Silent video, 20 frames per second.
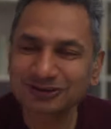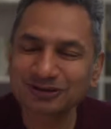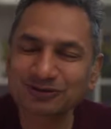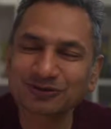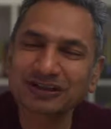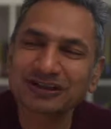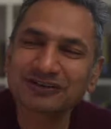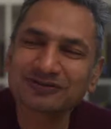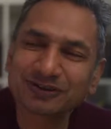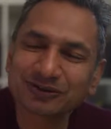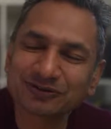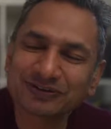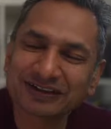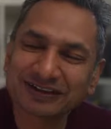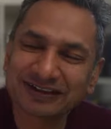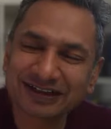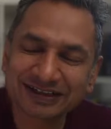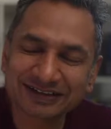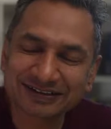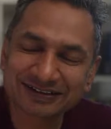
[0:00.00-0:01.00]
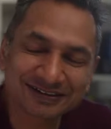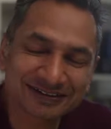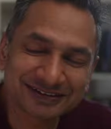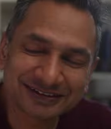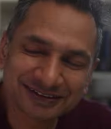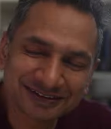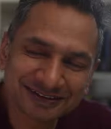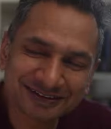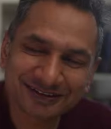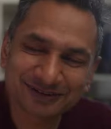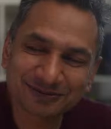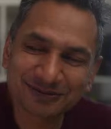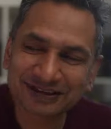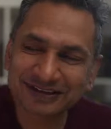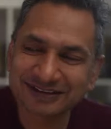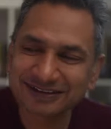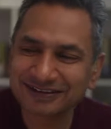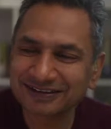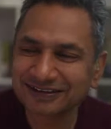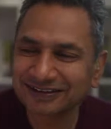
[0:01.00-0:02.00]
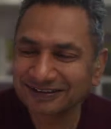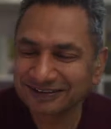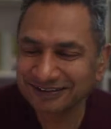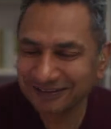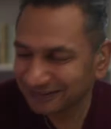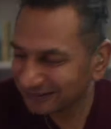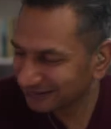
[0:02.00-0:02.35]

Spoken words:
way of doing elections. Oh, my God.